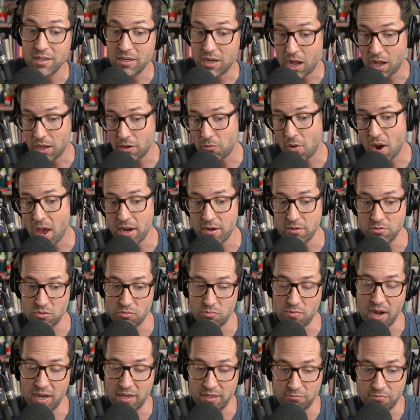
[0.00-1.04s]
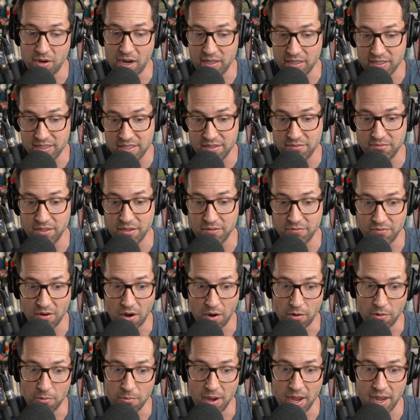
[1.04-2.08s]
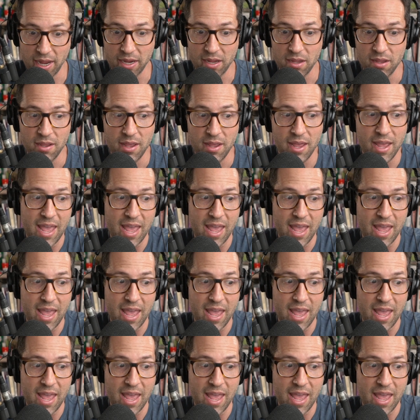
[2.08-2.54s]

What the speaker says: Colorado's relatively far away.